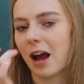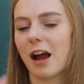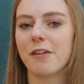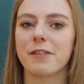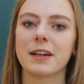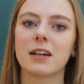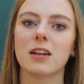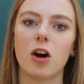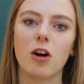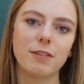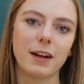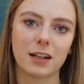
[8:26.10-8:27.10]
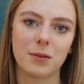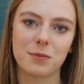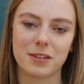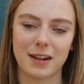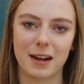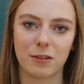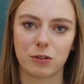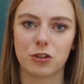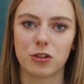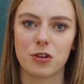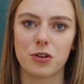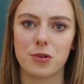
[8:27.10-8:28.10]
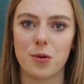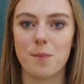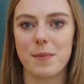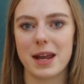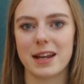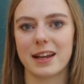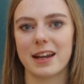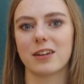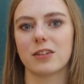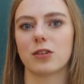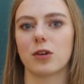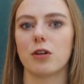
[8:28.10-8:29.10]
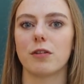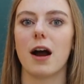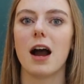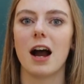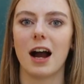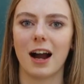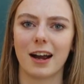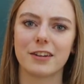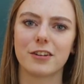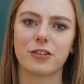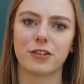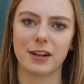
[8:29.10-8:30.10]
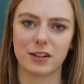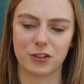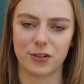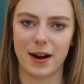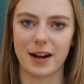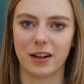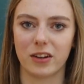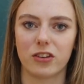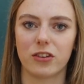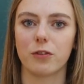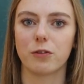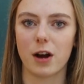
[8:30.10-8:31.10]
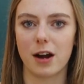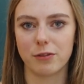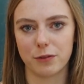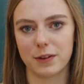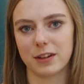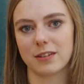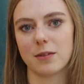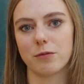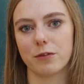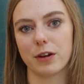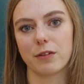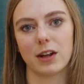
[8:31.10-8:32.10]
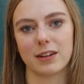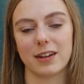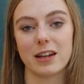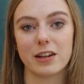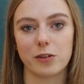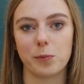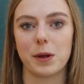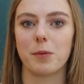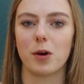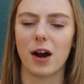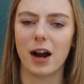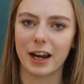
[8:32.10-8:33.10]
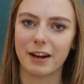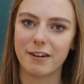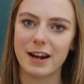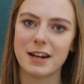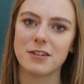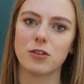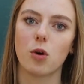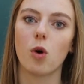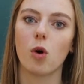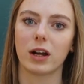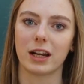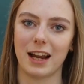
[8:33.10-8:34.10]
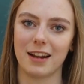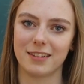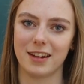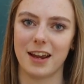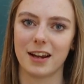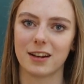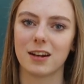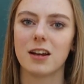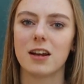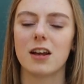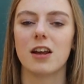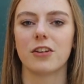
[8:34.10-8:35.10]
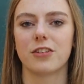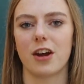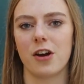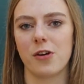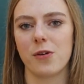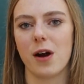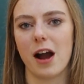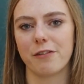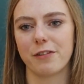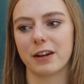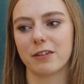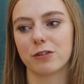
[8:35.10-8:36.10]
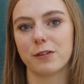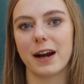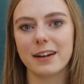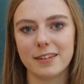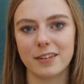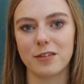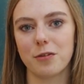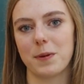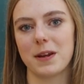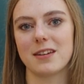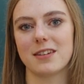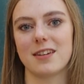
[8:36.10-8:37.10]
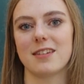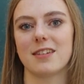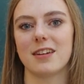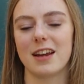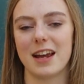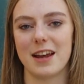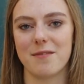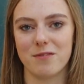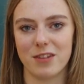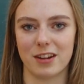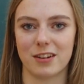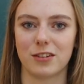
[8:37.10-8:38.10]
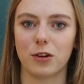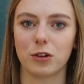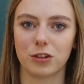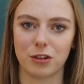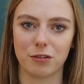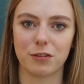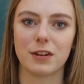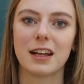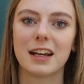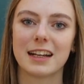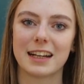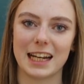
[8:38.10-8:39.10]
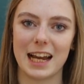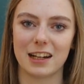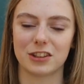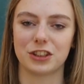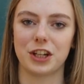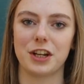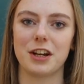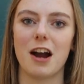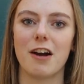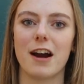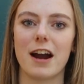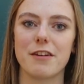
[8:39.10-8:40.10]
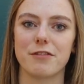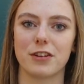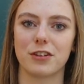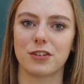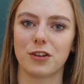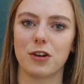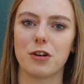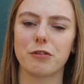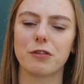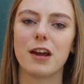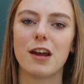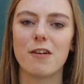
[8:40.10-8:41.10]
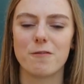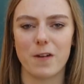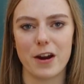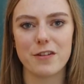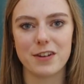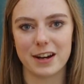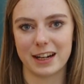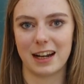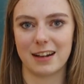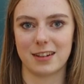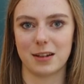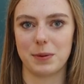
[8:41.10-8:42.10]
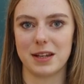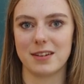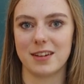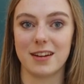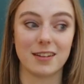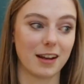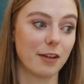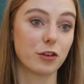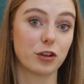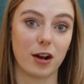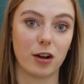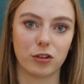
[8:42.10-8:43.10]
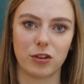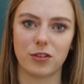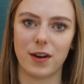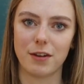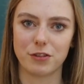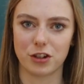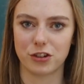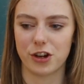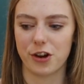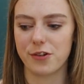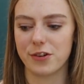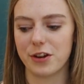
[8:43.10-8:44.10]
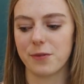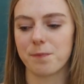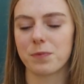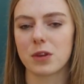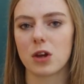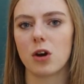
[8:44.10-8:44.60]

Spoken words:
I think a lot of that comes down to making sort of high street trends rather than something that's a little bit more higher end or classic. So I think the rest of the pieces in this sort of collection are either sort of very classic pieces like the trousers that I've just shown you,